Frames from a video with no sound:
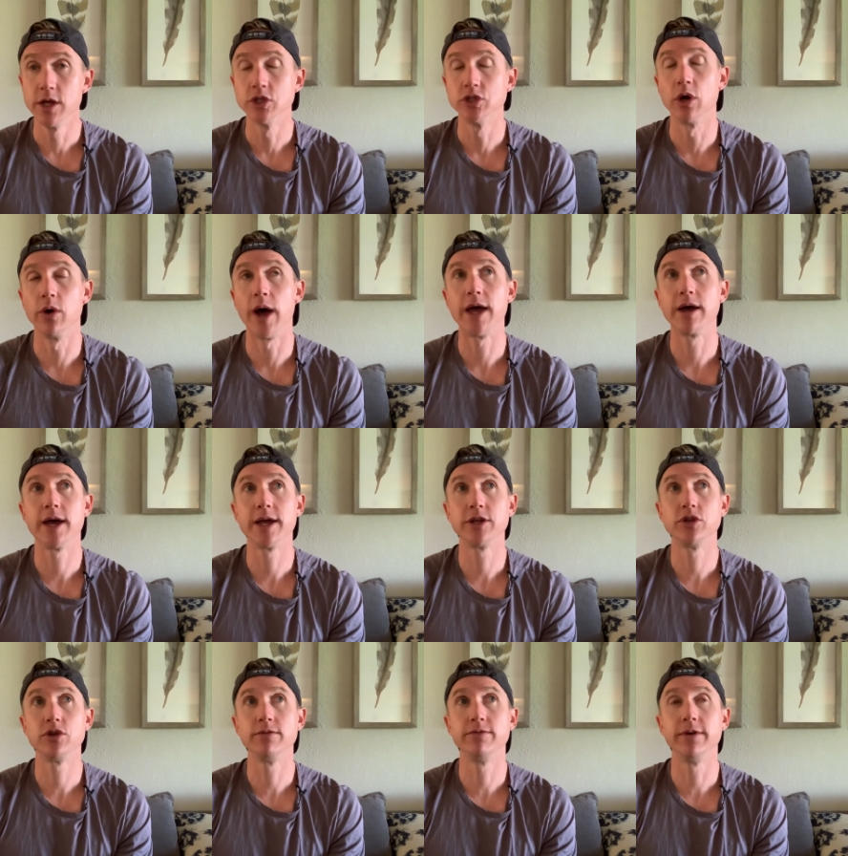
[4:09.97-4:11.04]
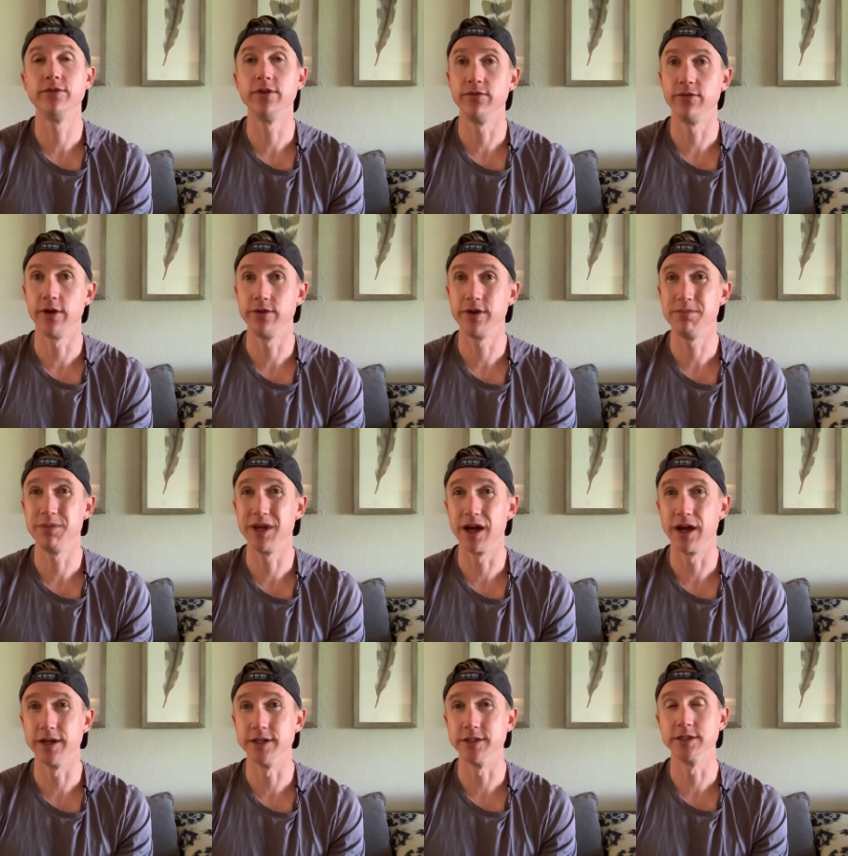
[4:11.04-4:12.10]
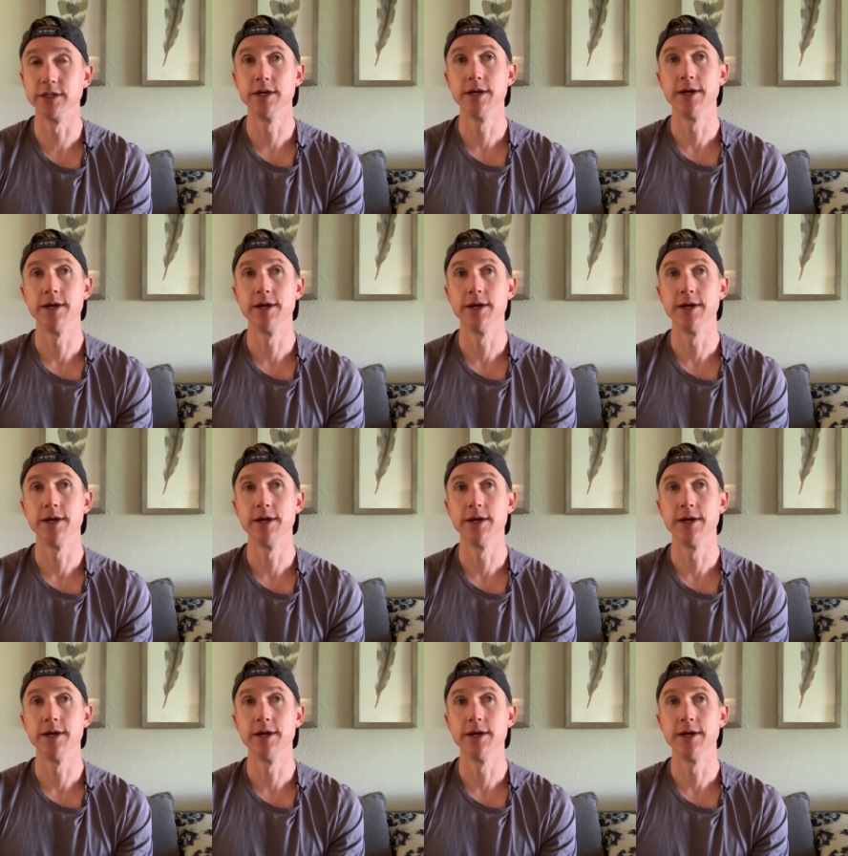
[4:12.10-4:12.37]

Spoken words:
So I like to do 50-50 because